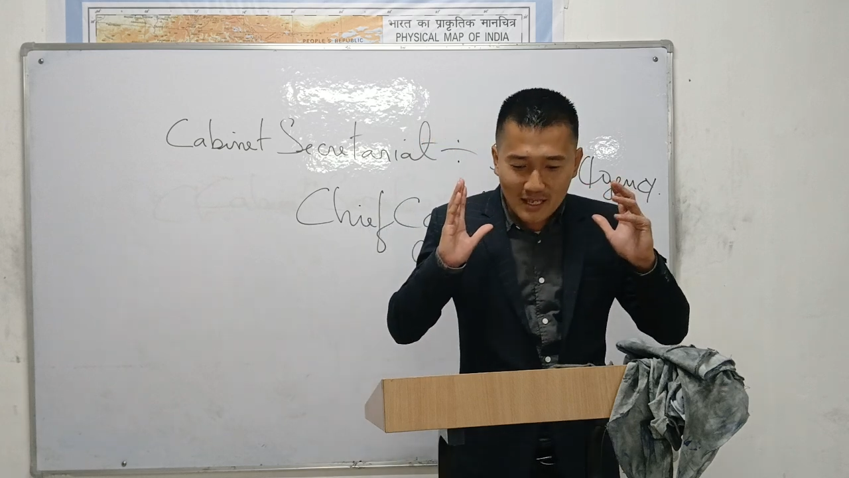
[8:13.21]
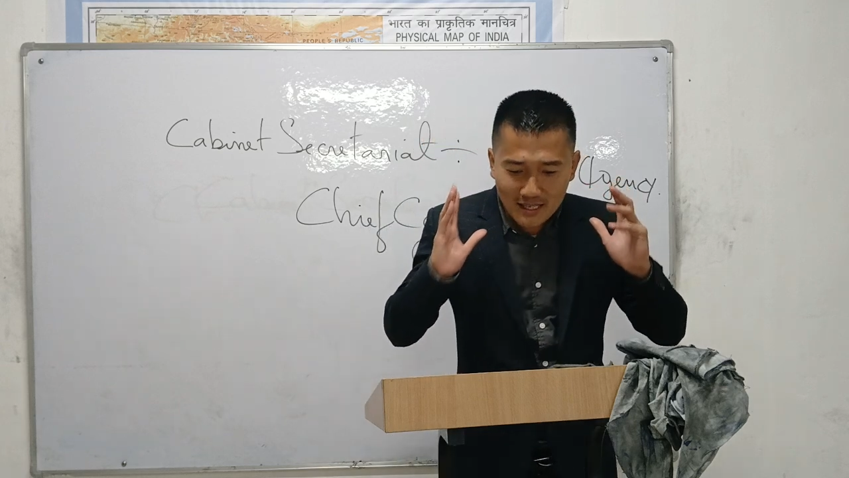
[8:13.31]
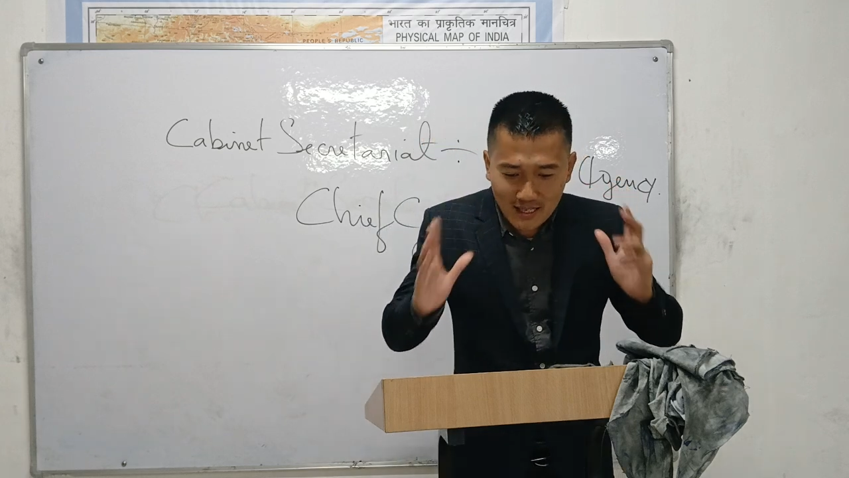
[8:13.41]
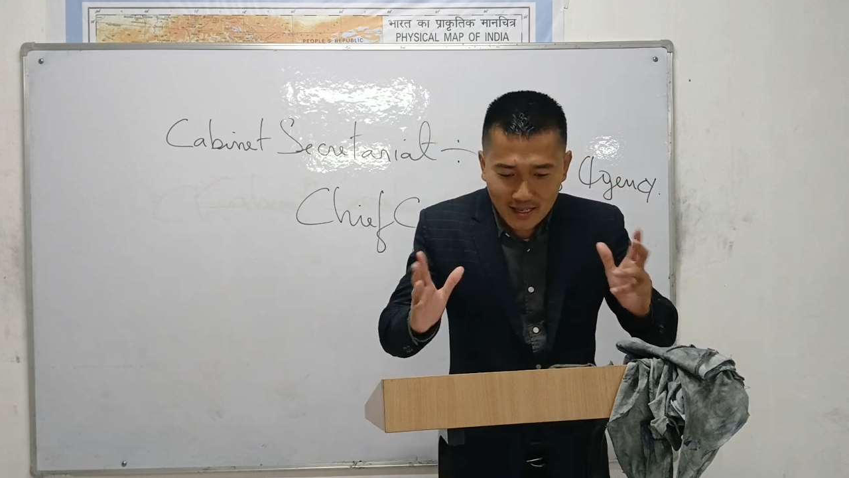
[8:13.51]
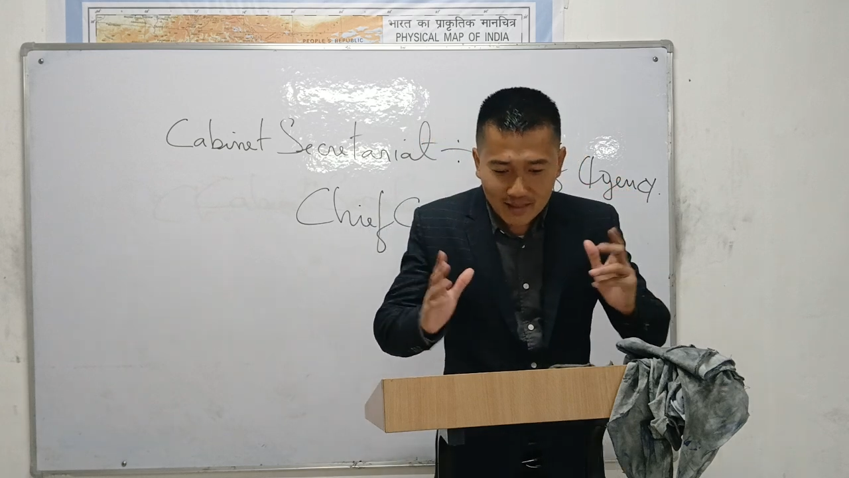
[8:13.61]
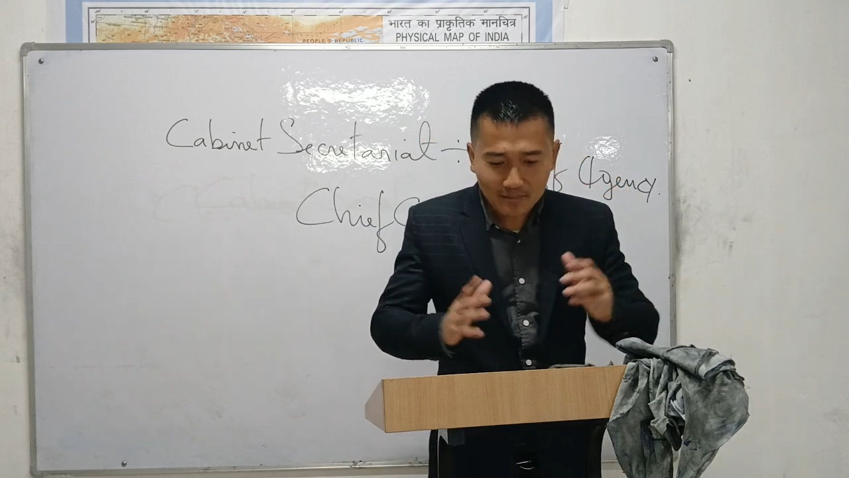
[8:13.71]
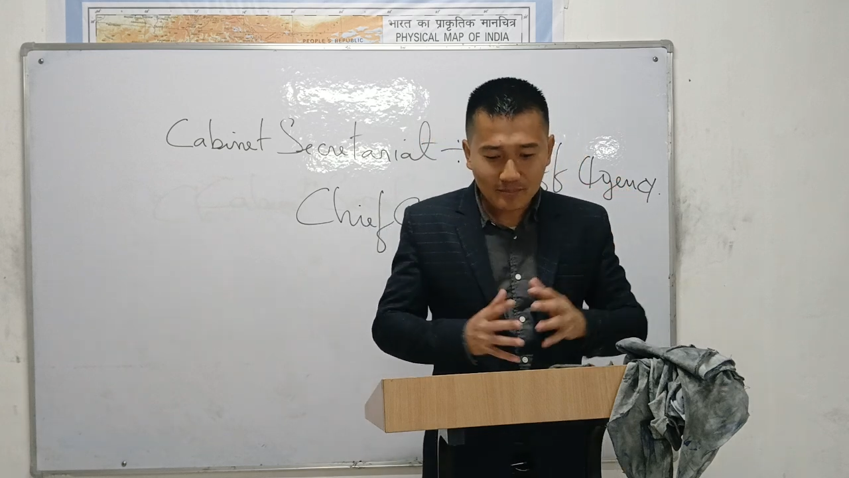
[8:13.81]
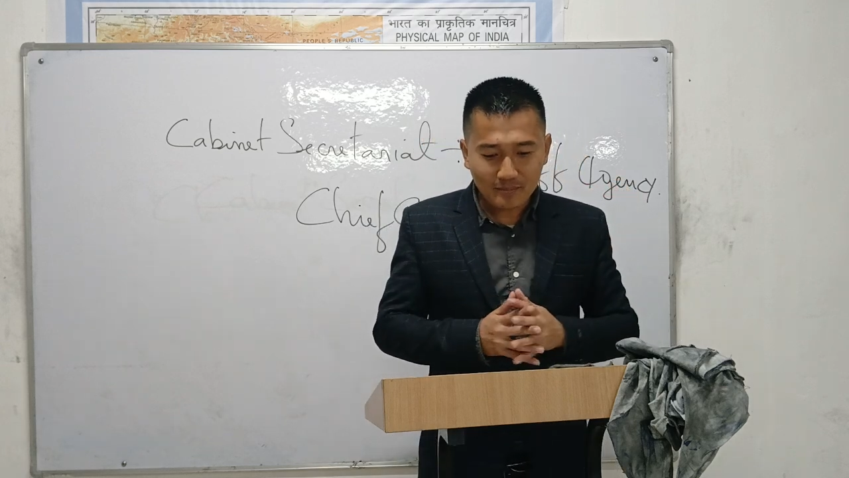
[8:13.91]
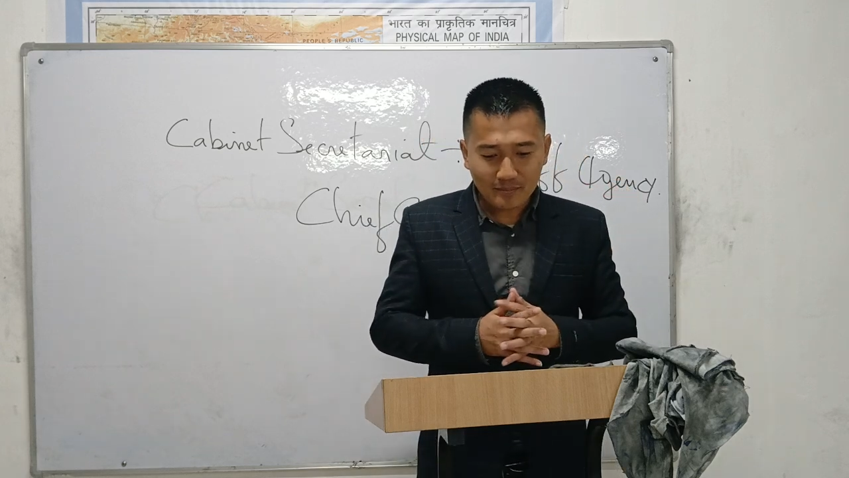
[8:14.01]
just like